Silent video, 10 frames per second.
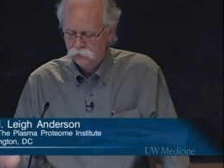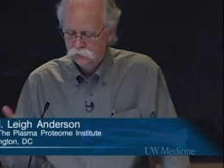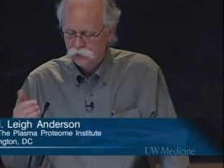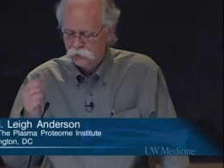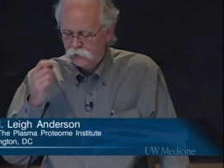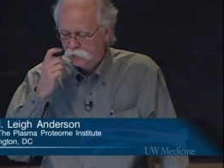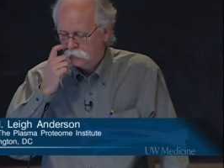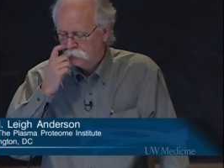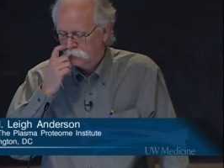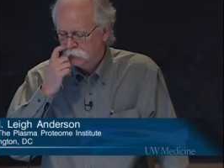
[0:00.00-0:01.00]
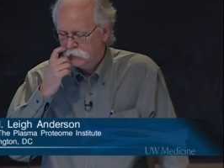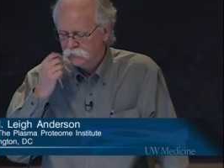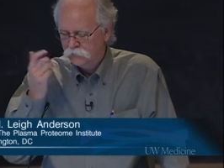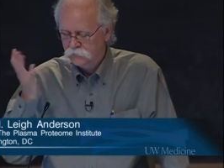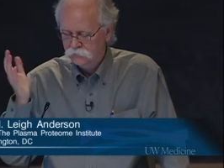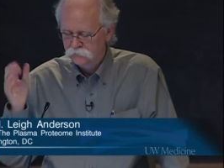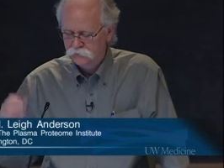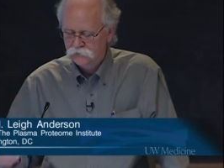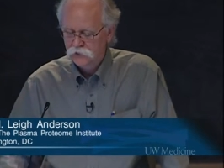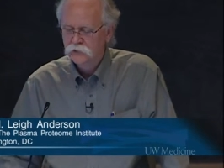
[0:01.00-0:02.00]
primarily because of the
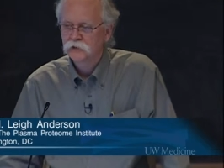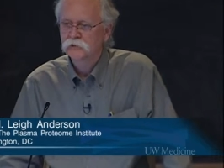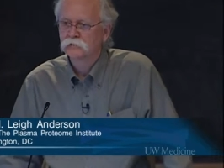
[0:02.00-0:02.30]
discussions